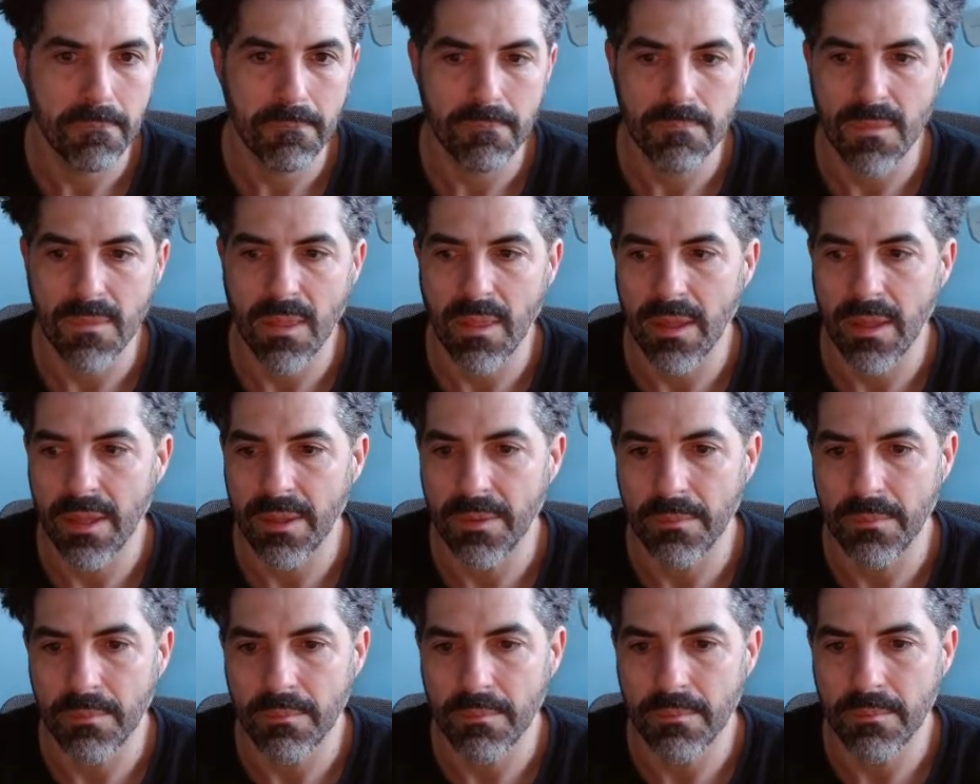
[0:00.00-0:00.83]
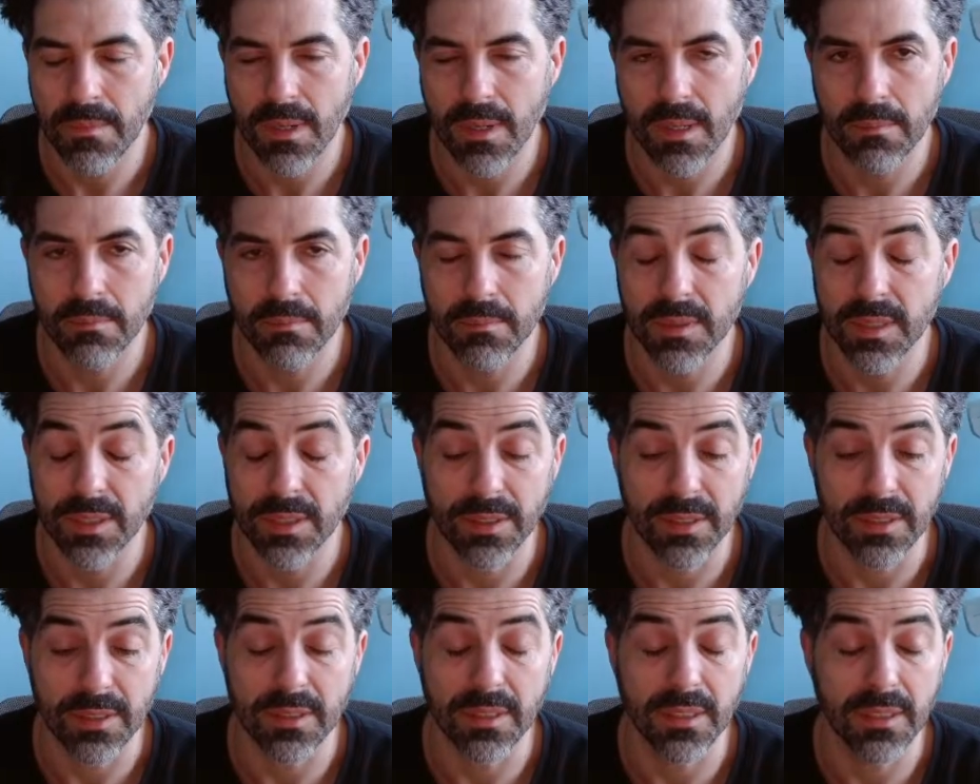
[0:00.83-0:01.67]
And then I'm
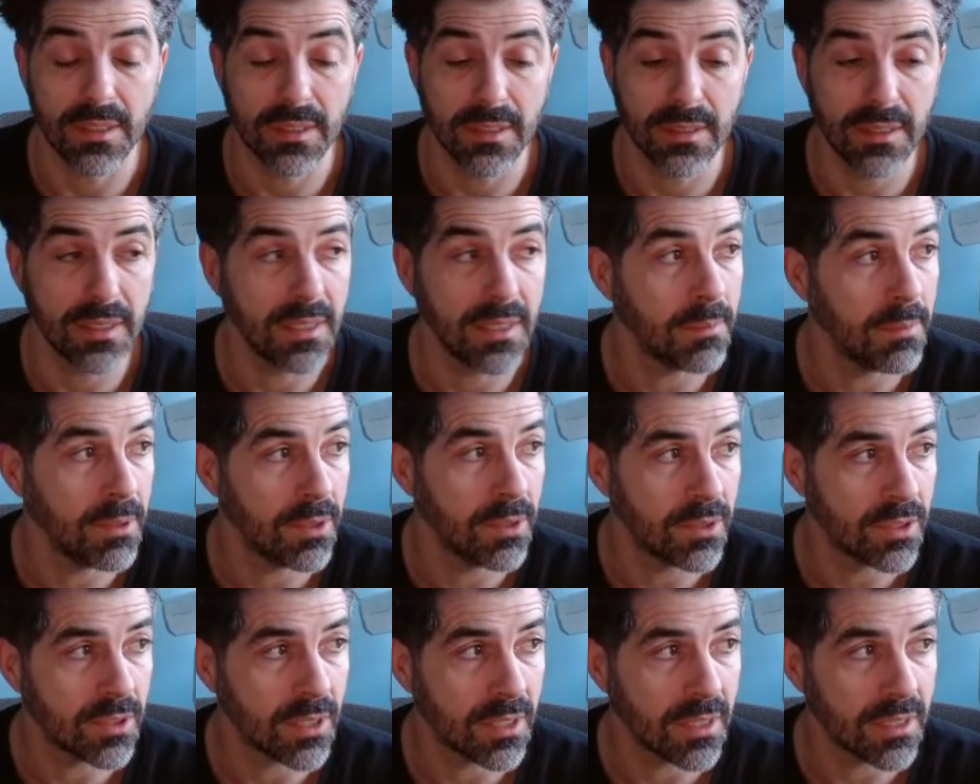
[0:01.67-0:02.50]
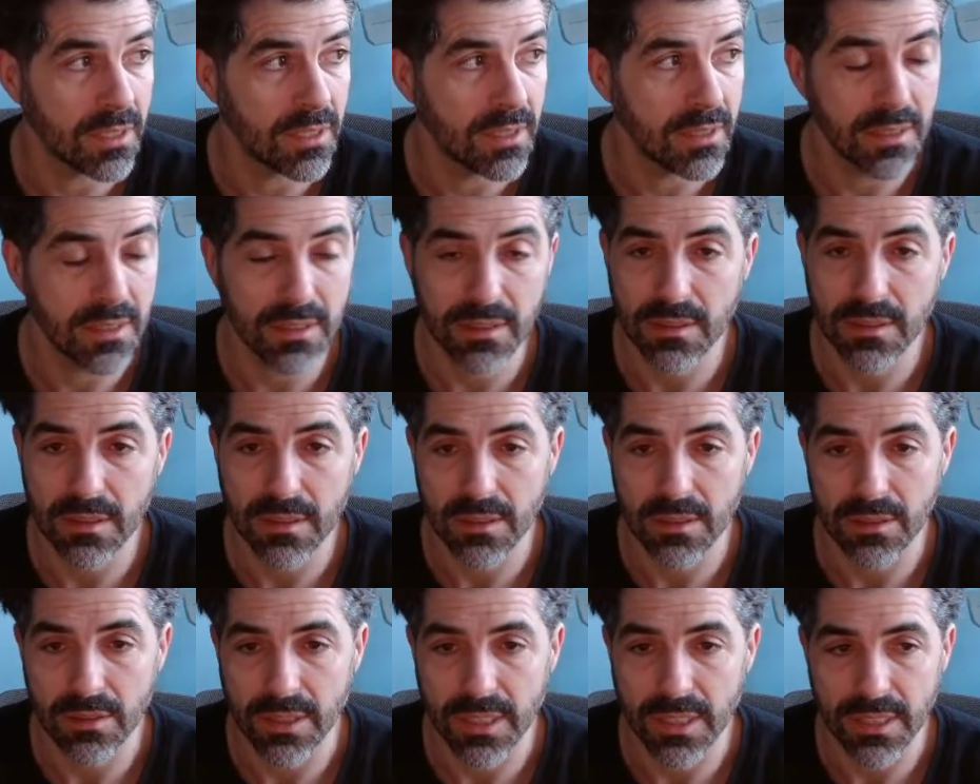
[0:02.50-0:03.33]
seriously gonna think about starting this to
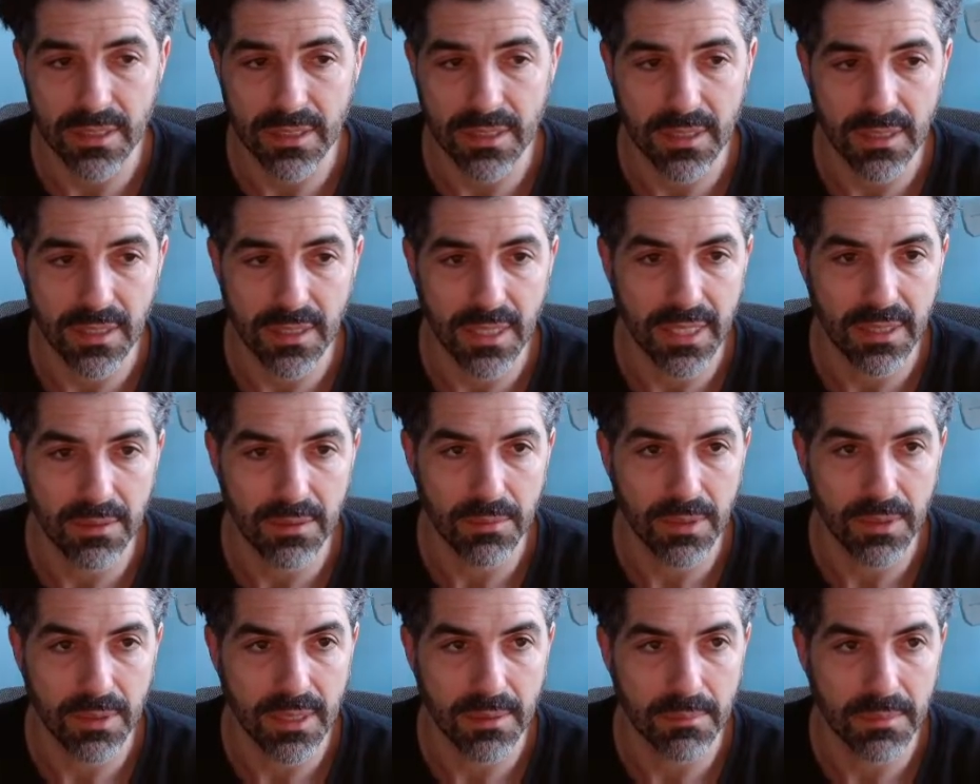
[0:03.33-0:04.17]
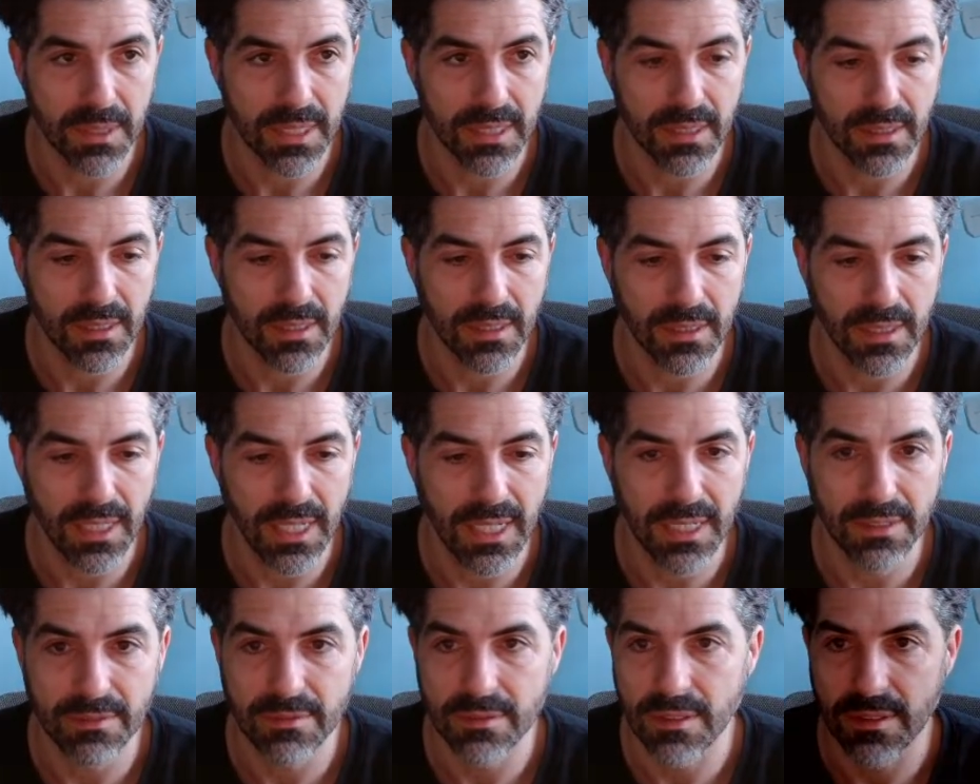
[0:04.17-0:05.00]
do this at night when I'm like
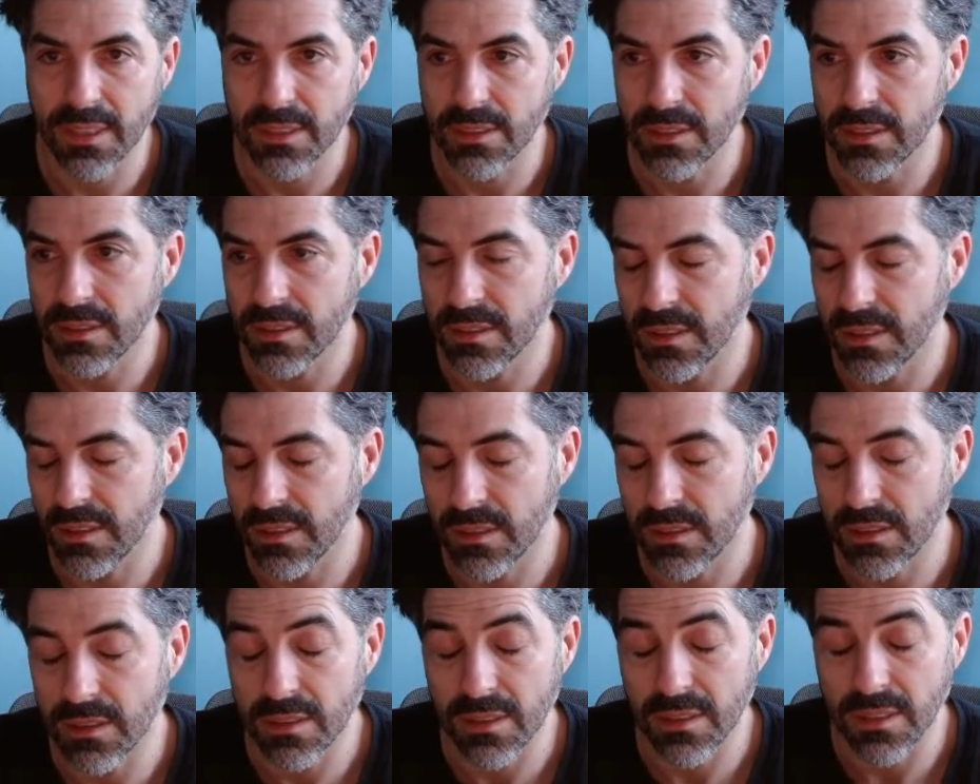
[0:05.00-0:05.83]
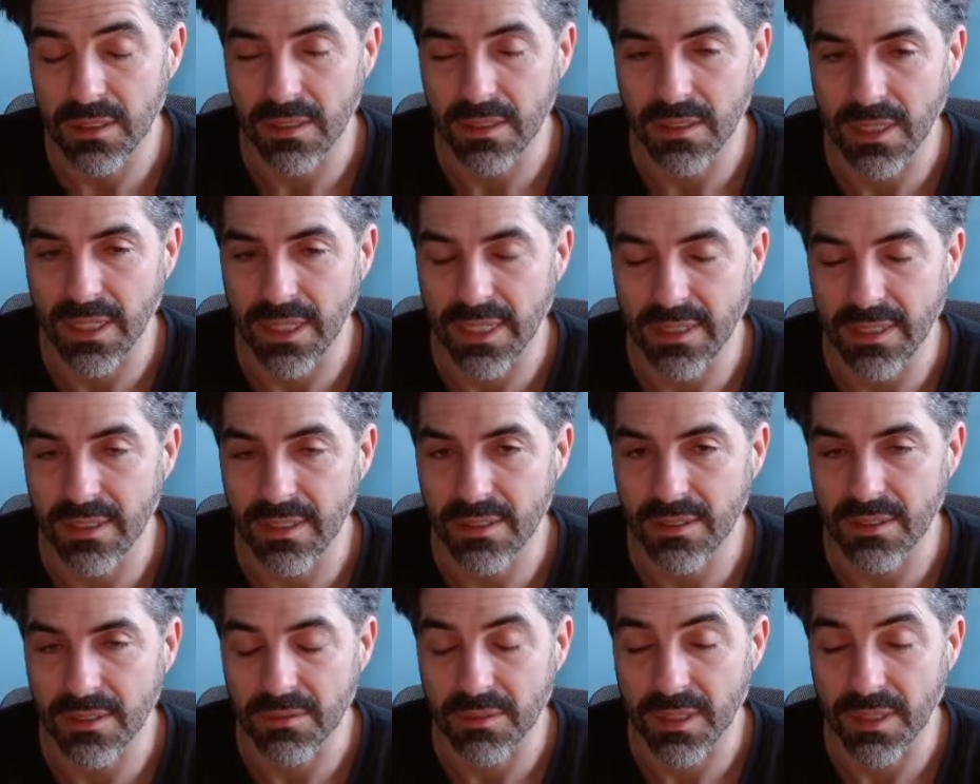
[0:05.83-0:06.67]
alive. It's just that night
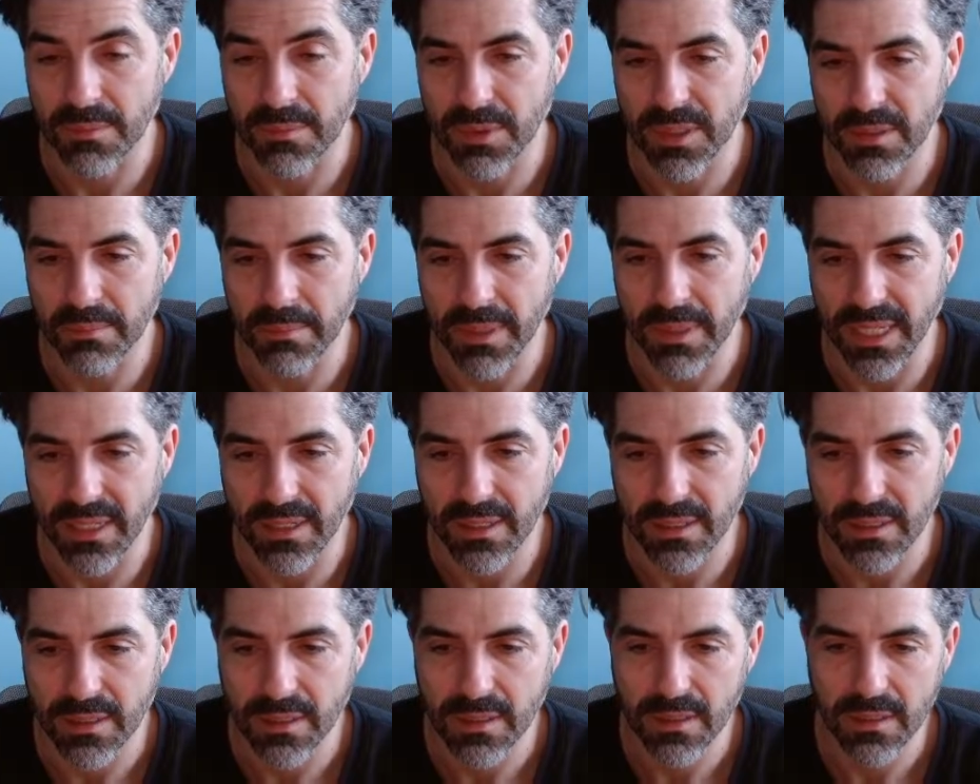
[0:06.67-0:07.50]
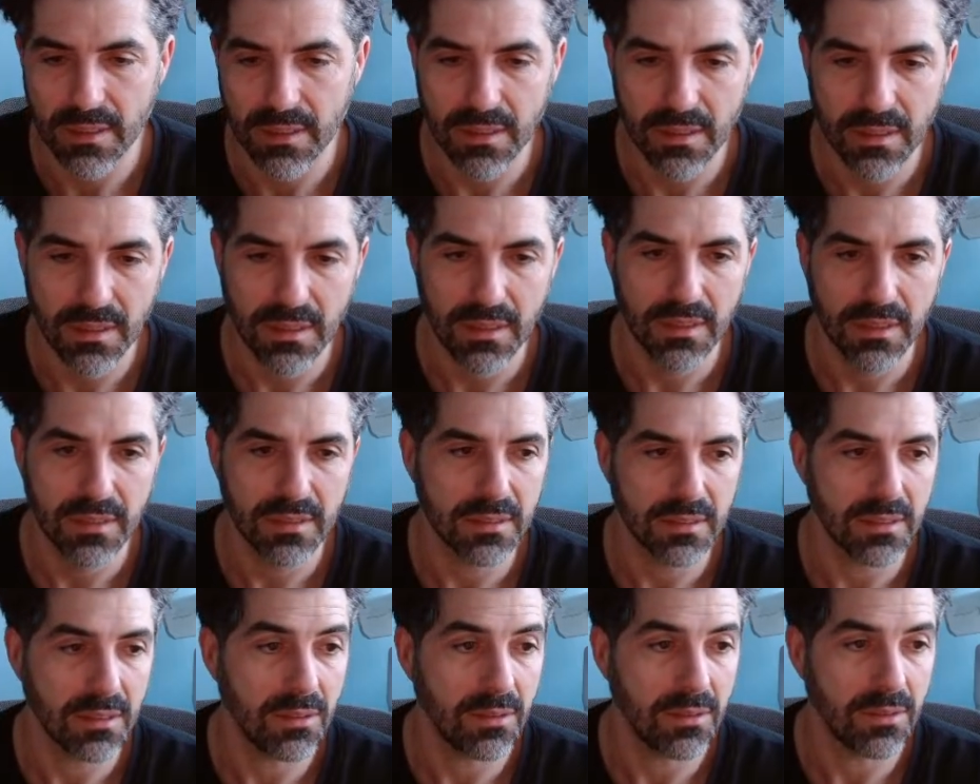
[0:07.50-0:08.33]
doesn't rhyme with make.
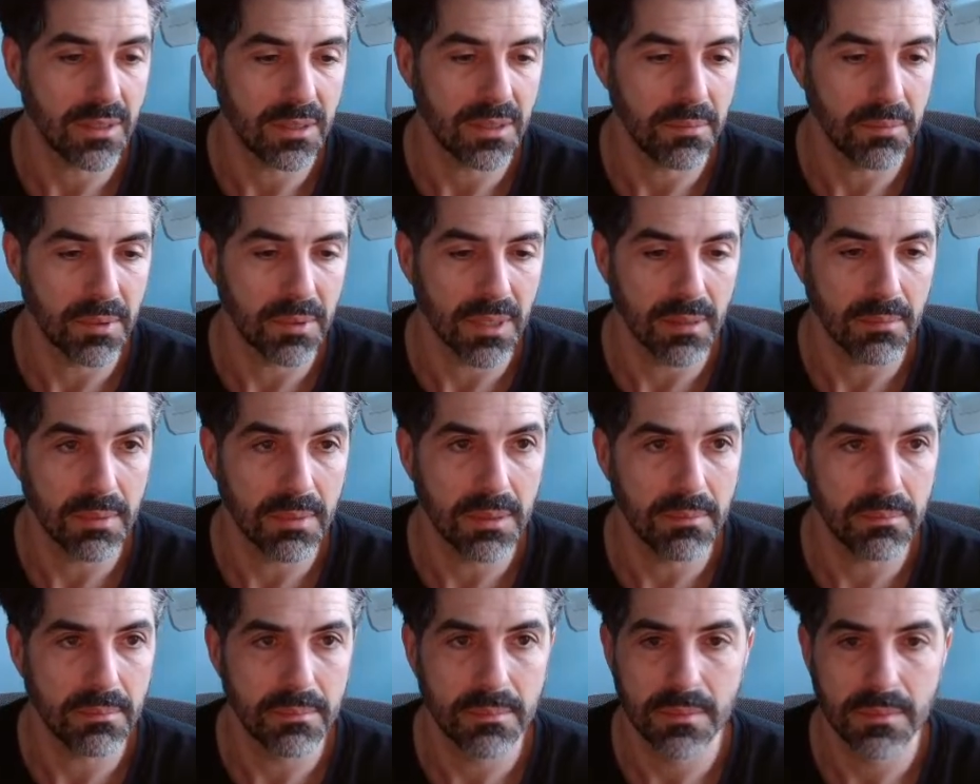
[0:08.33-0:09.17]
The only problem.